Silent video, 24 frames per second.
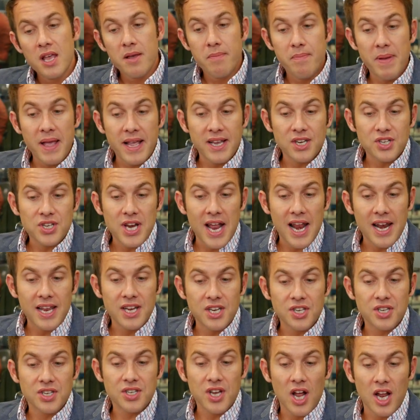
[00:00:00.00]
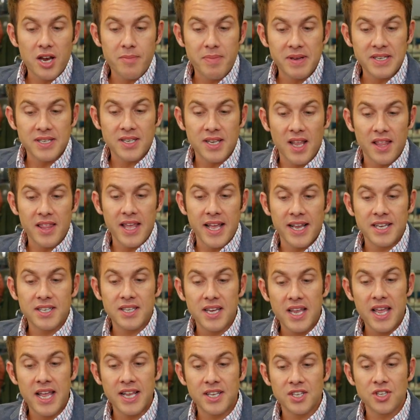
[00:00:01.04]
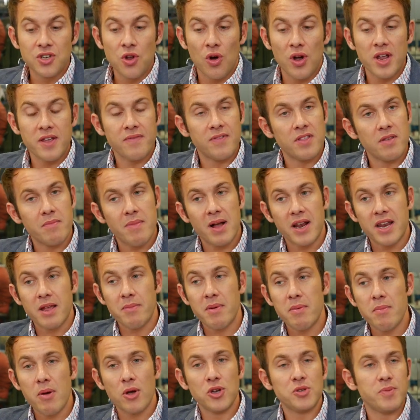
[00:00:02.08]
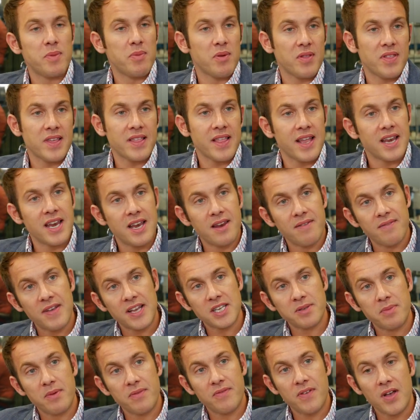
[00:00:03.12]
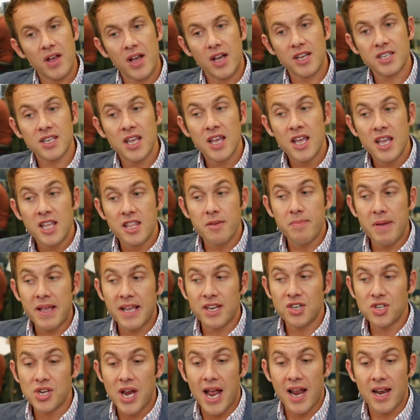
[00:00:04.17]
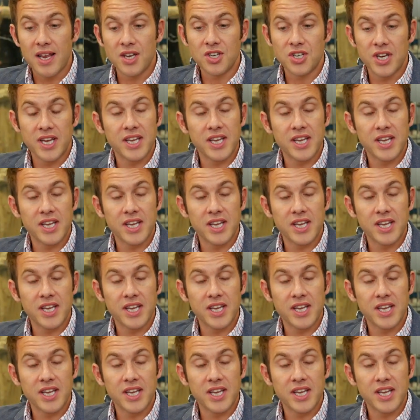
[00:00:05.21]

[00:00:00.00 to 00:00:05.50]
Biggest challenge starting a business like this, it's not even the money. I mean, most people think they need investment first. The biggest challenge